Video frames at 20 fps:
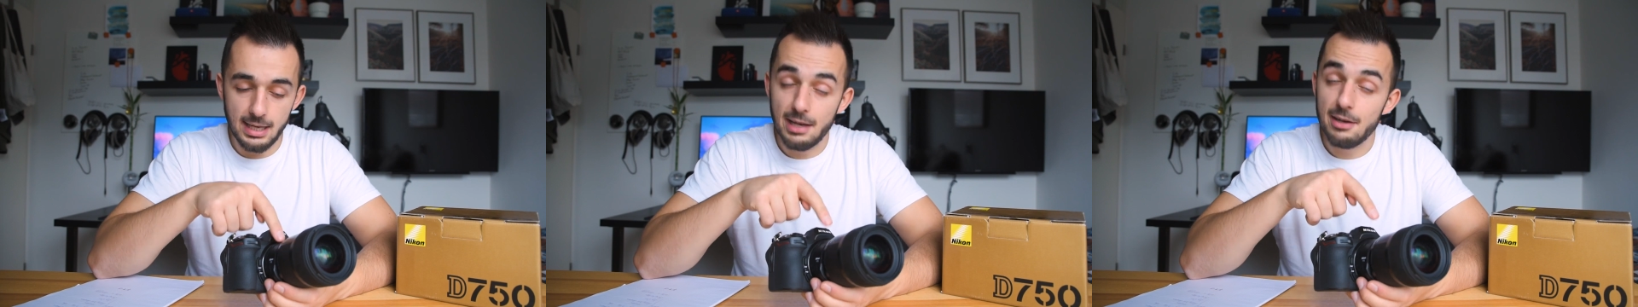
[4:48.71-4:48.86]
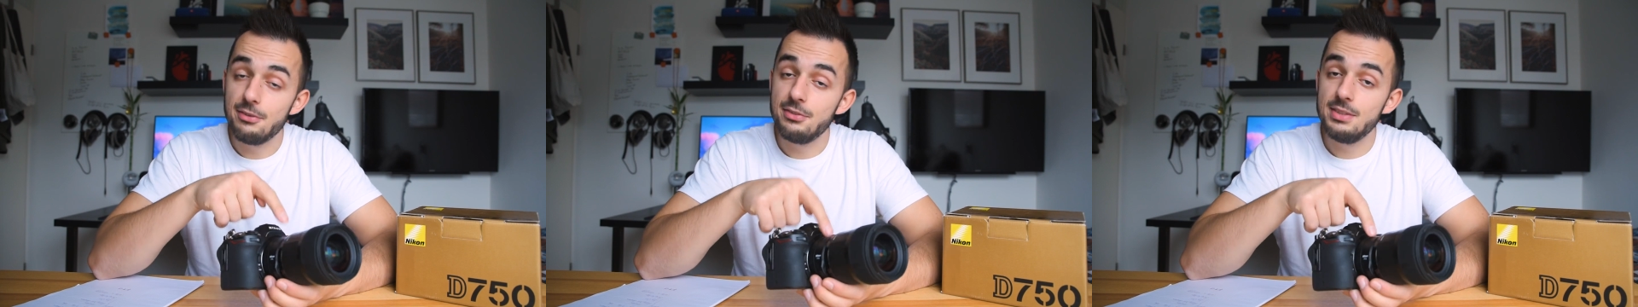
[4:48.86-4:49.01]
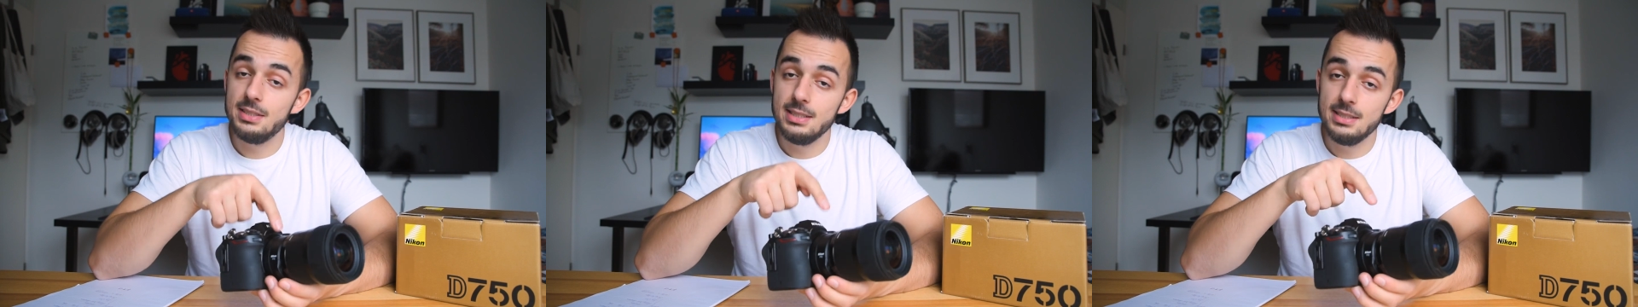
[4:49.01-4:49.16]

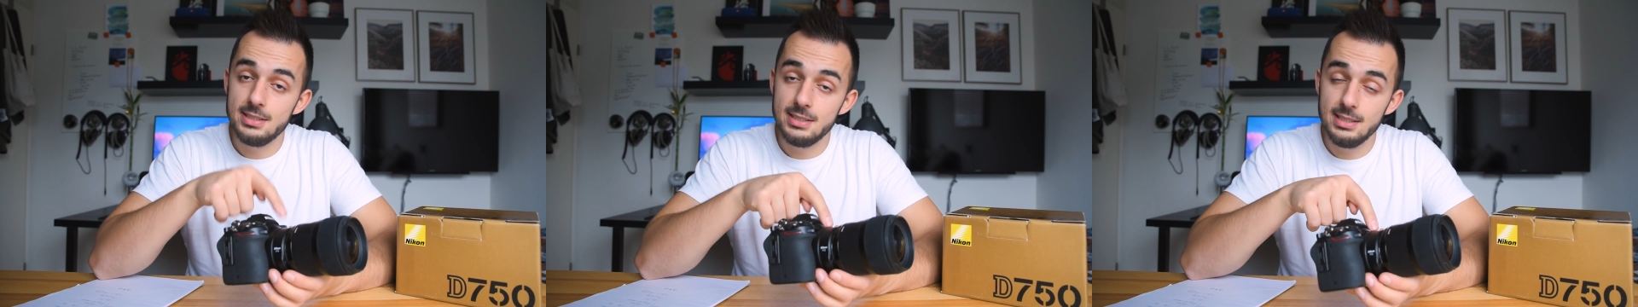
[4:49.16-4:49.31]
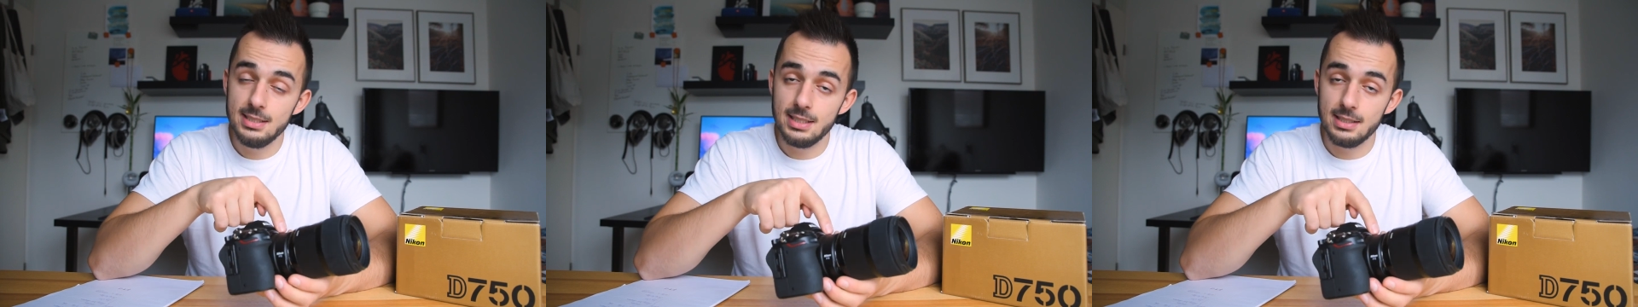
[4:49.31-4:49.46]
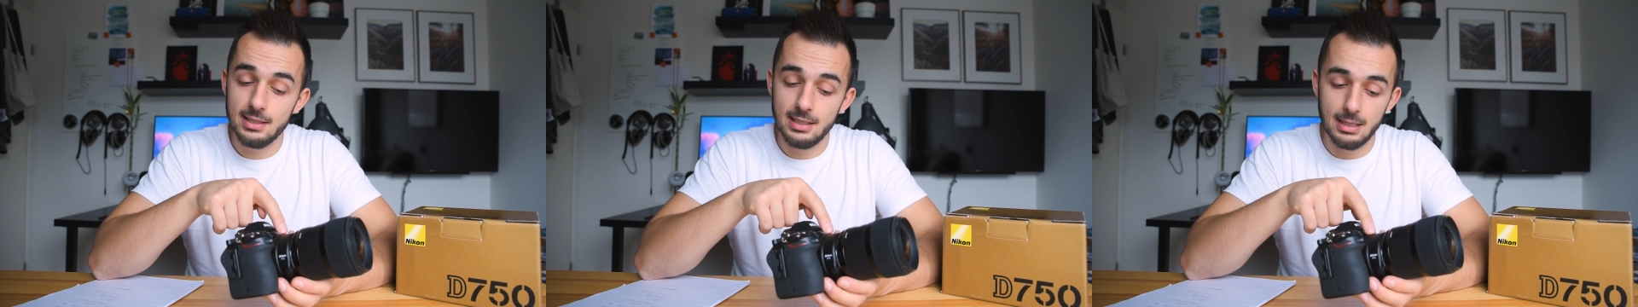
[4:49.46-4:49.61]

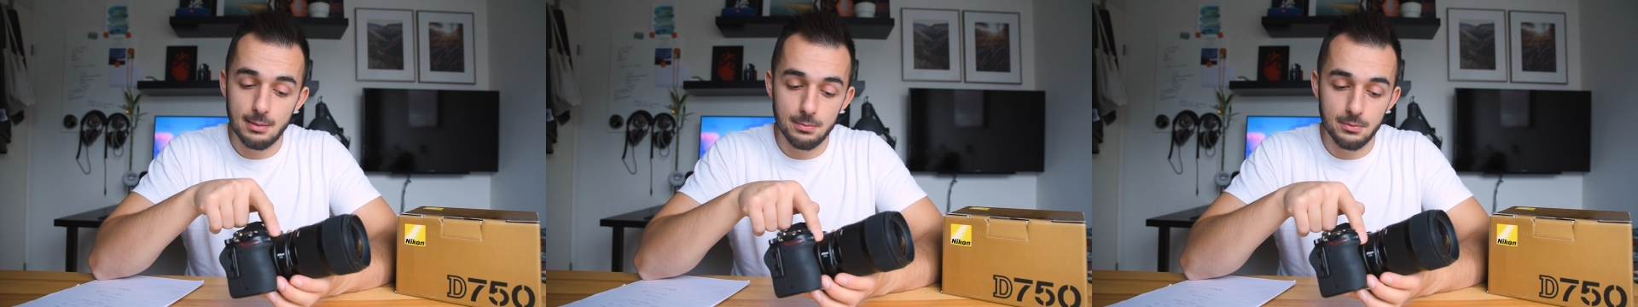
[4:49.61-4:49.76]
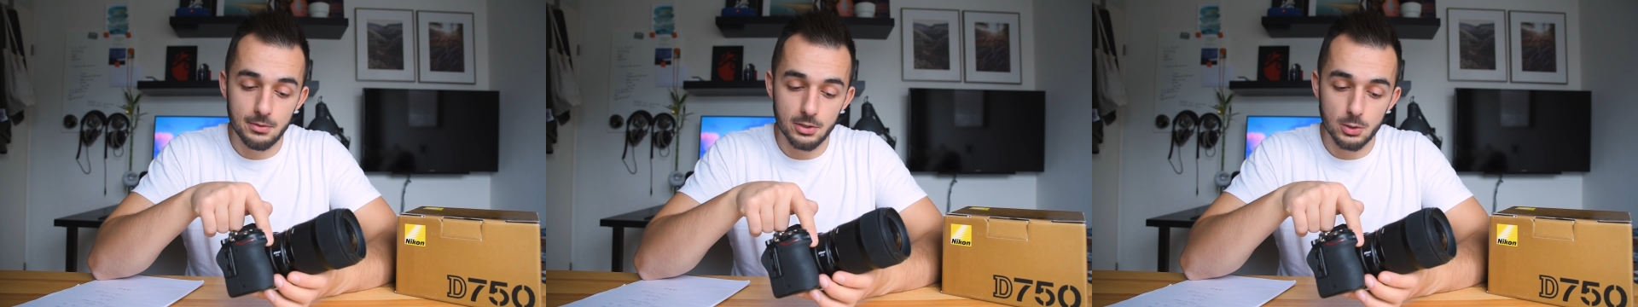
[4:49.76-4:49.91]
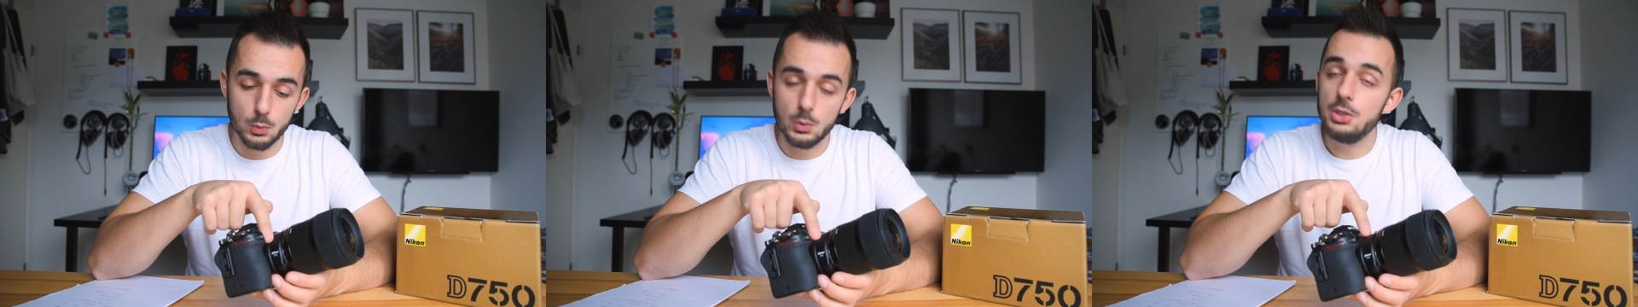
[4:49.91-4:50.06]
FTZ
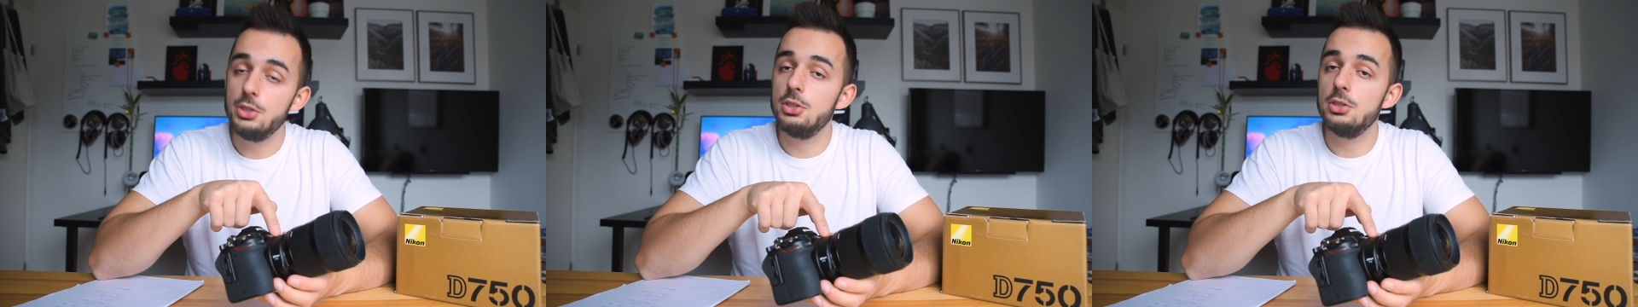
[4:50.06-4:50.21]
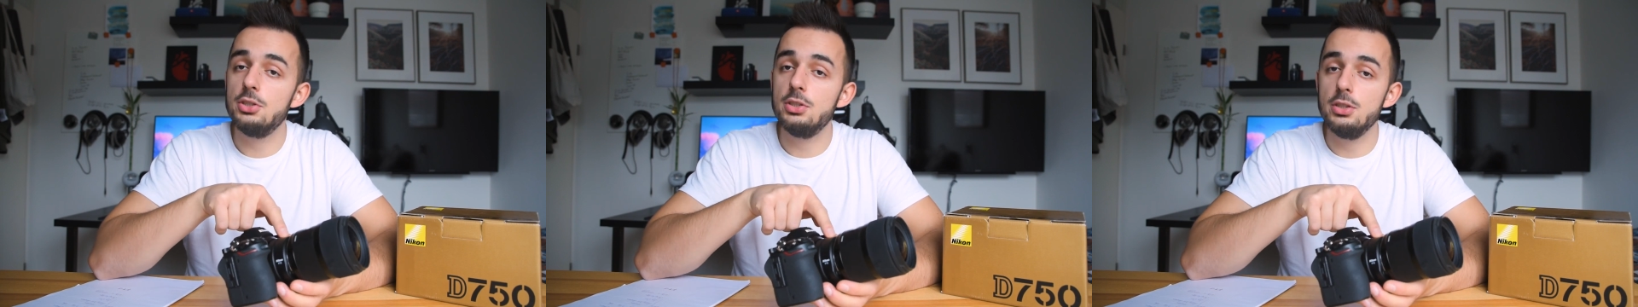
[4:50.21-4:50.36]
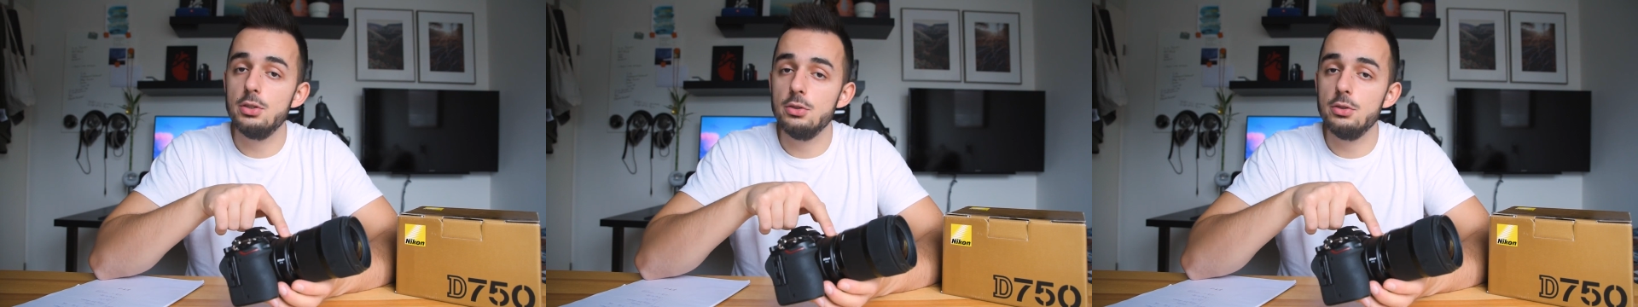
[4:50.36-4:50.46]
adapter, which is